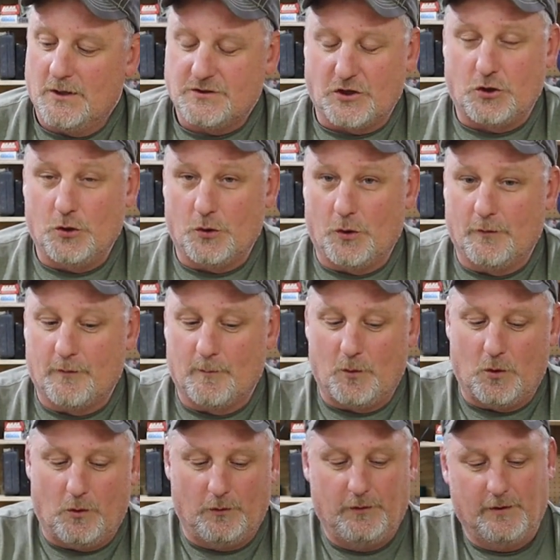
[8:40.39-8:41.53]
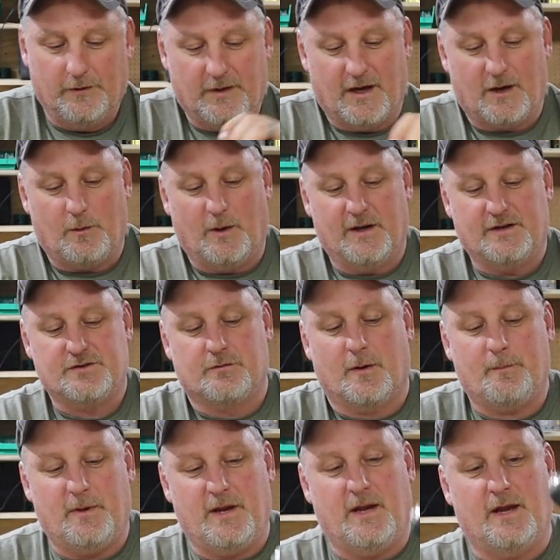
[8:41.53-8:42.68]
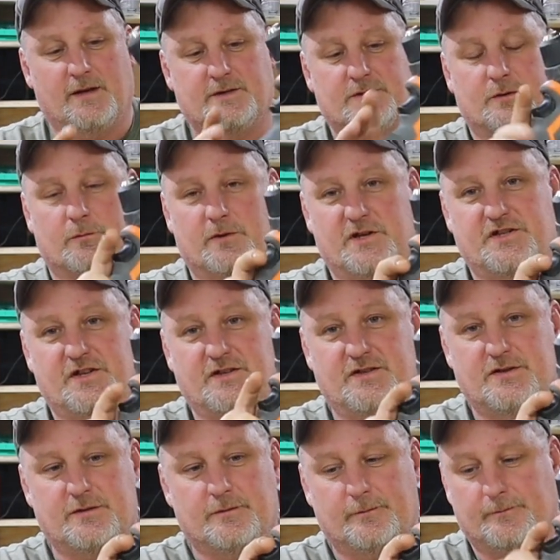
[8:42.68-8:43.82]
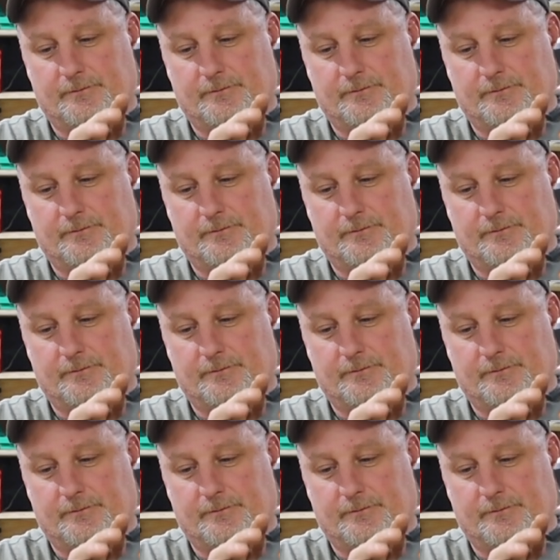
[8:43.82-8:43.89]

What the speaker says: It's a good overmold, not quite as grippy as the Rigids.